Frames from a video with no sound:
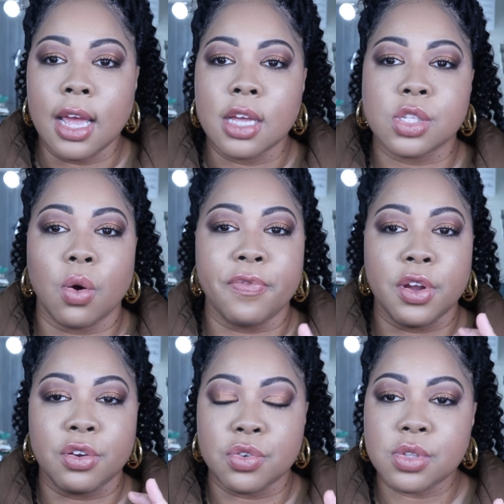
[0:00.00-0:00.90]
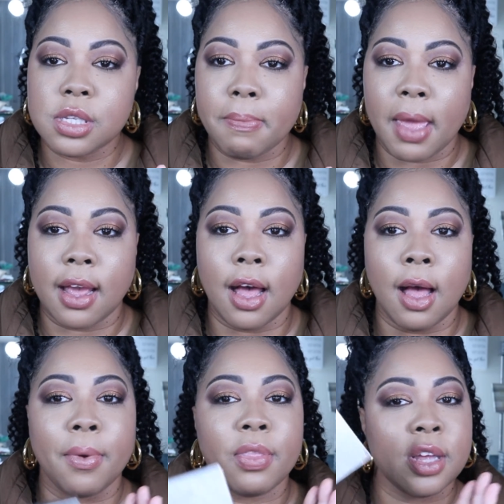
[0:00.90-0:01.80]
So if you're new to
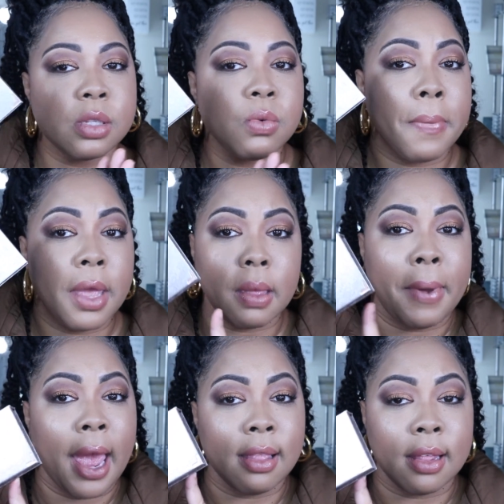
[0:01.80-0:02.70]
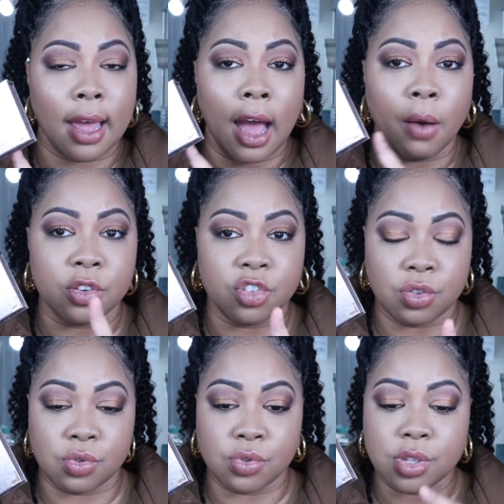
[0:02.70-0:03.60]
makeup, this will be the palette that I would
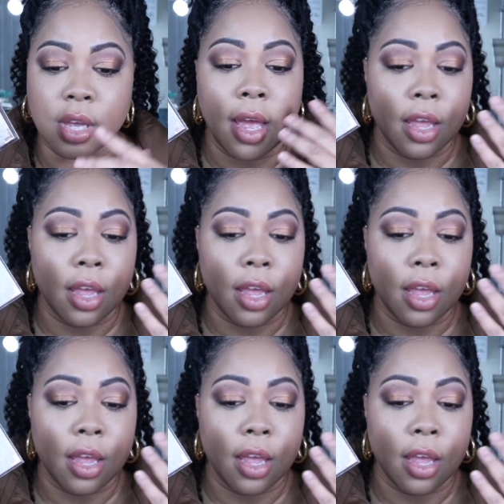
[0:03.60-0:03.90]
choose.